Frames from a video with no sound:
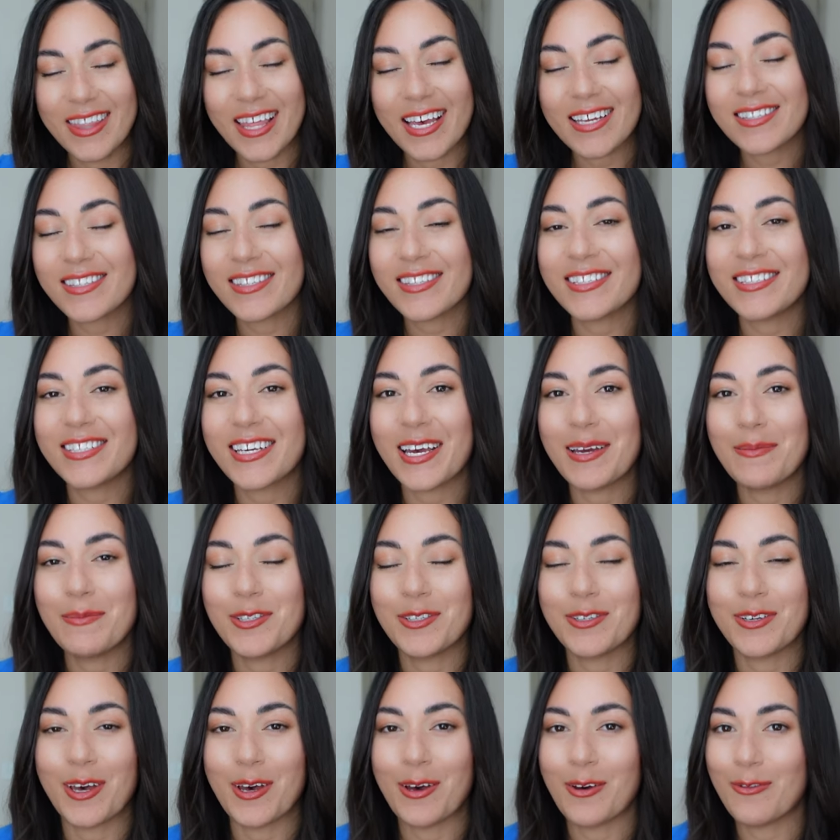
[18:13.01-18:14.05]
That's the time
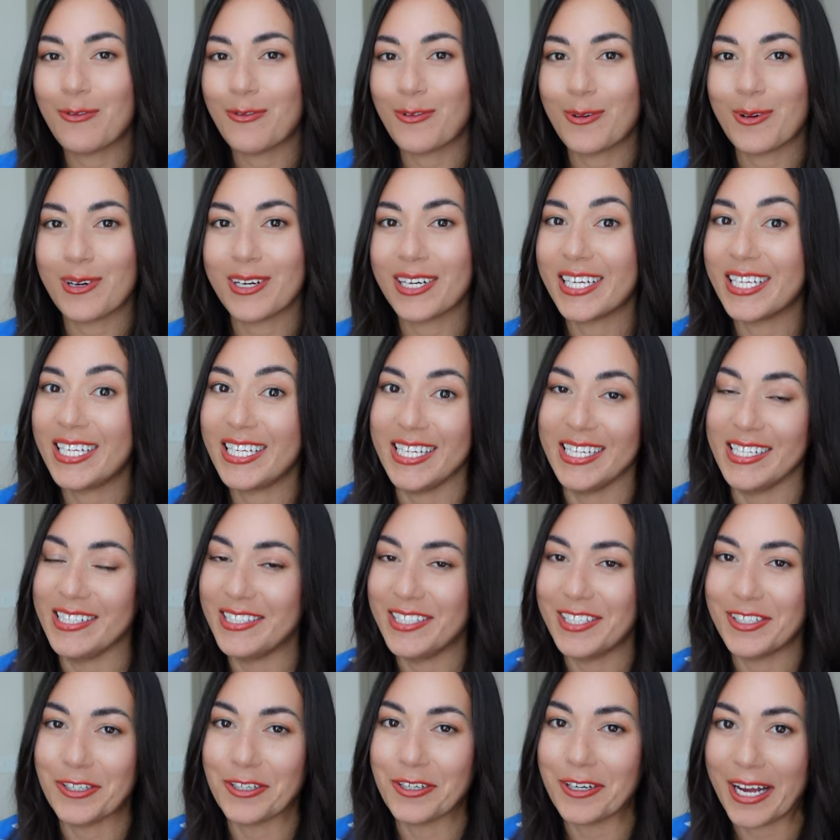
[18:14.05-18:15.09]
to go for an
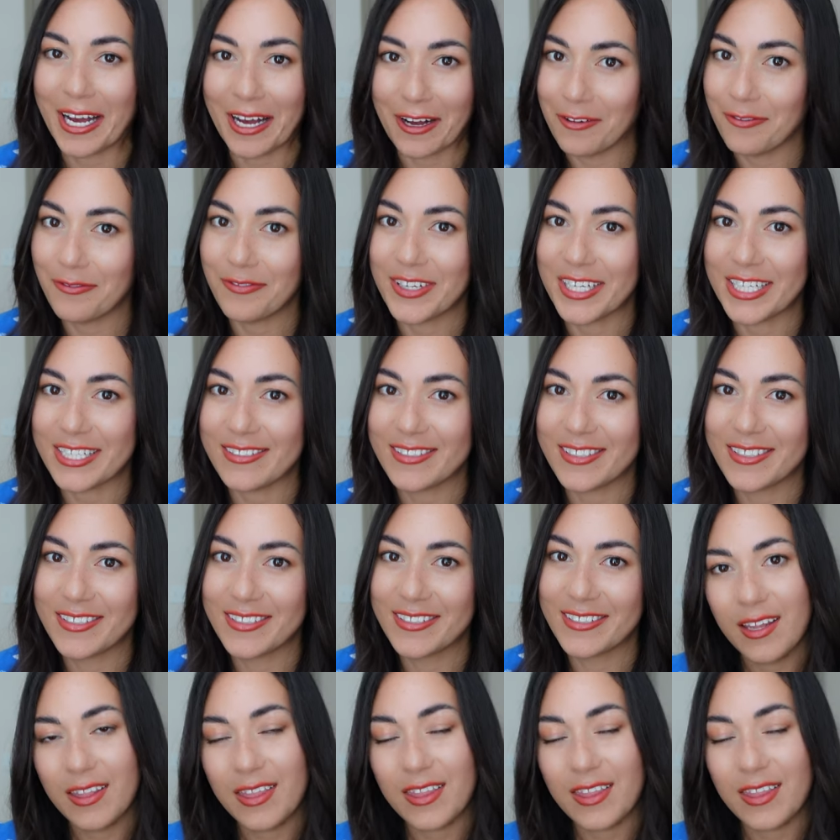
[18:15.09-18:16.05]
easier outfit.